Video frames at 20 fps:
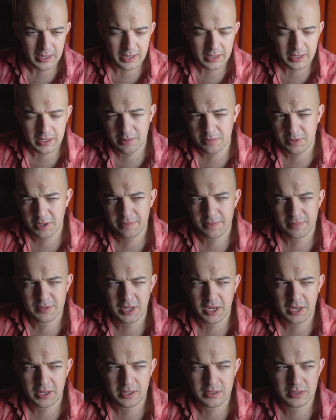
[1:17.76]
And I can't believe I'm
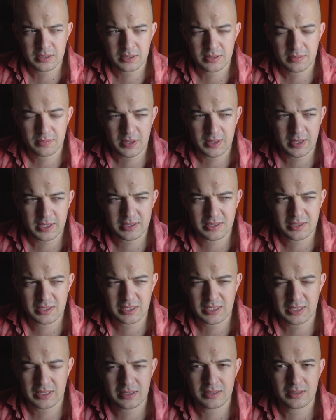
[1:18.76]
saying this, but
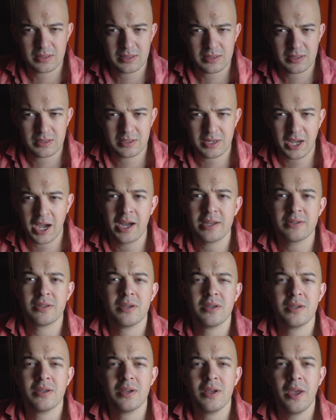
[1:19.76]
let's start
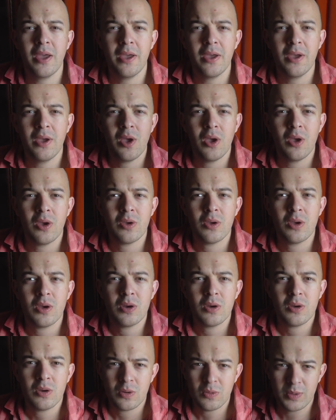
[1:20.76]

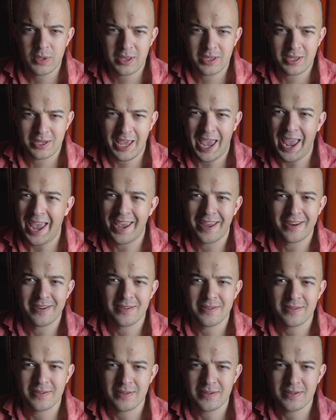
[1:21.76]
with Catan.